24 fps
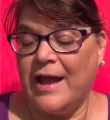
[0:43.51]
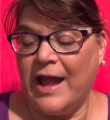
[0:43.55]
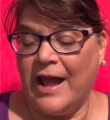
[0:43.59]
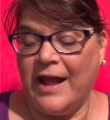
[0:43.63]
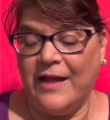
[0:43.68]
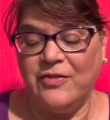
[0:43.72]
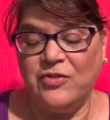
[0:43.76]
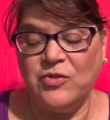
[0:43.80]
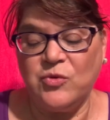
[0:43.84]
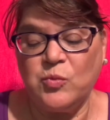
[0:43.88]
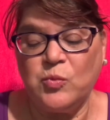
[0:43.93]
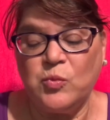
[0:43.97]

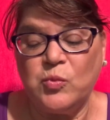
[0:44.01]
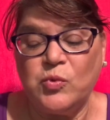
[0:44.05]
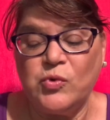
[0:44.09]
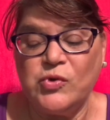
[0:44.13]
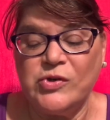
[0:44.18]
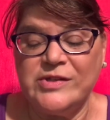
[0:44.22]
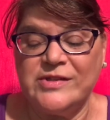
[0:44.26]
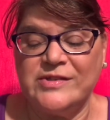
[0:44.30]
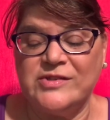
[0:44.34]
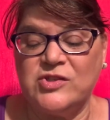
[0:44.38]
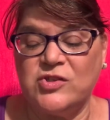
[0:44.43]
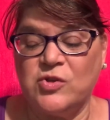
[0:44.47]
and the
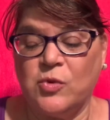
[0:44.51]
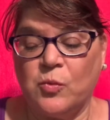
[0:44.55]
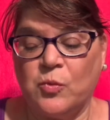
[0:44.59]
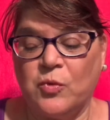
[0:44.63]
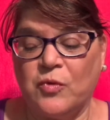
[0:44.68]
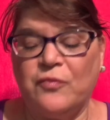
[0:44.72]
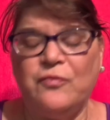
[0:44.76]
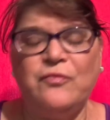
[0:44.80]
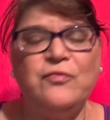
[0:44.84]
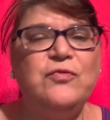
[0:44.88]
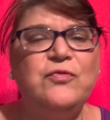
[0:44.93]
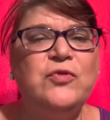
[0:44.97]
woods were
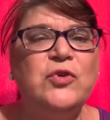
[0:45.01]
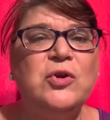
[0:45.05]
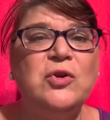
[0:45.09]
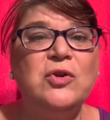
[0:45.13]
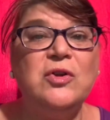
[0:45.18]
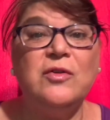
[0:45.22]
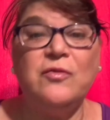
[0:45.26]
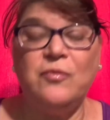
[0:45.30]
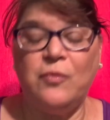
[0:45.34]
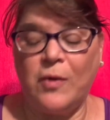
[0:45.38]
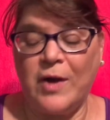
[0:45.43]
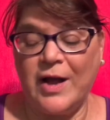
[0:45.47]
full
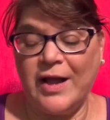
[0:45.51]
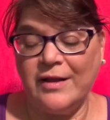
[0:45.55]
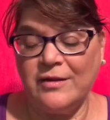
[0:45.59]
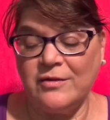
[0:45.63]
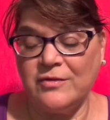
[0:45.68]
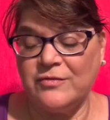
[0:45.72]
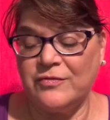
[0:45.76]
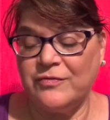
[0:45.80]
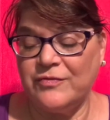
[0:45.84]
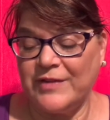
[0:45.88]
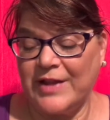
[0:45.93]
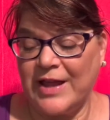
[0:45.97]
of wild
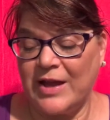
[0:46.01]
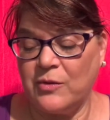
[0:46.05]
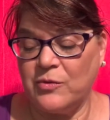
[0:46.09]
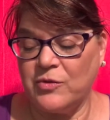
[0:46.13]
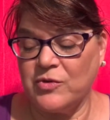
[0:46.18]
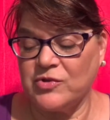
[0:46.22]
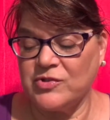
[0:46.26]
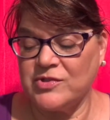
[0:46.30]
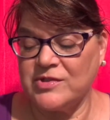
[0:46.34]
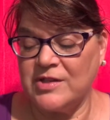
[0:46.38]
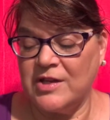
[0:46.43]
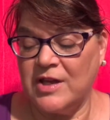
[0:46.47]

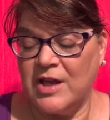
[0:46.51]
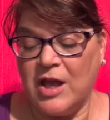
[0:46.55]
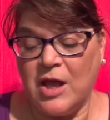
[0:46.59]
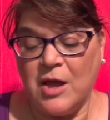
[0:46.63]
flowers,